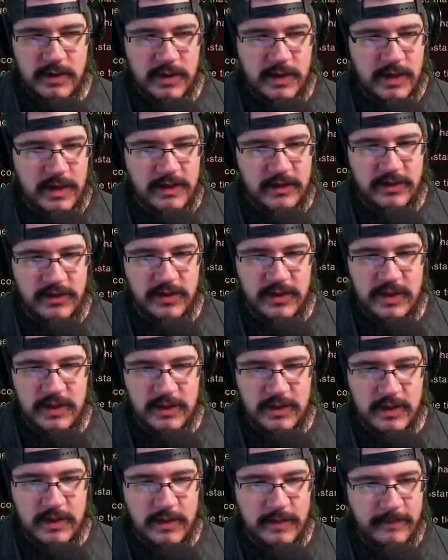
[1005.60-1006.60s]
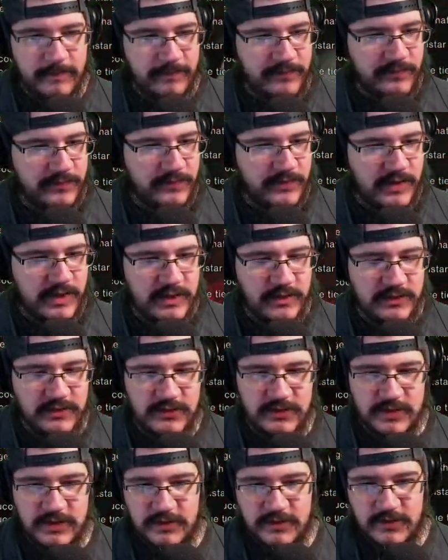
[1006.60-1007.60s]
I think
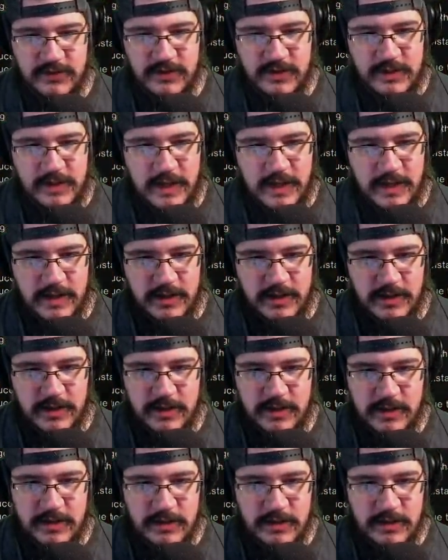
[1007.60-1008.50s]
this is the end.